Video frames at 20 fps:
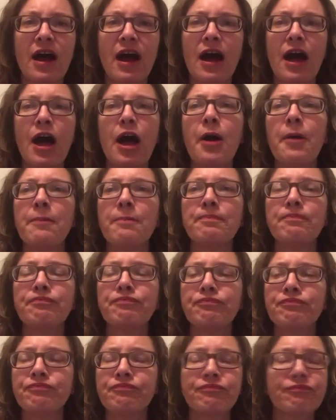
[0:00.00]

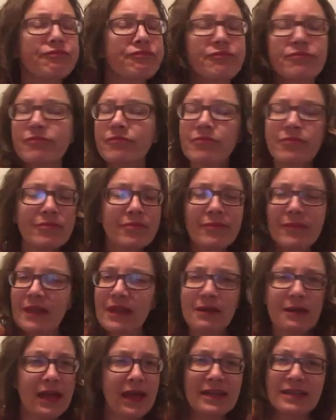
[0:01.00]

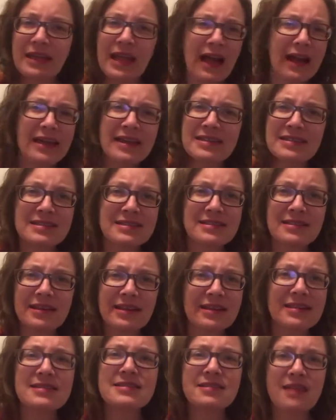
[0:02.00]
And yeah, it
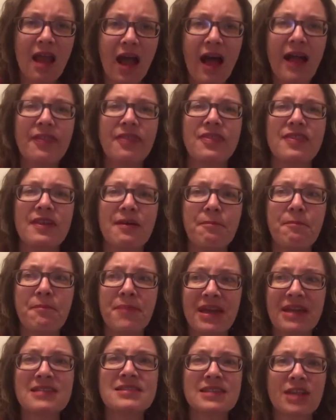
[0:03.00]
is not the
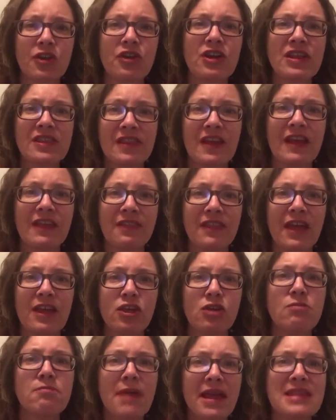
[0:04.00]
big scary thing that
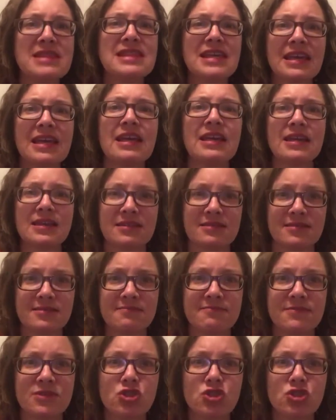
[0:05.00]
you may think it is.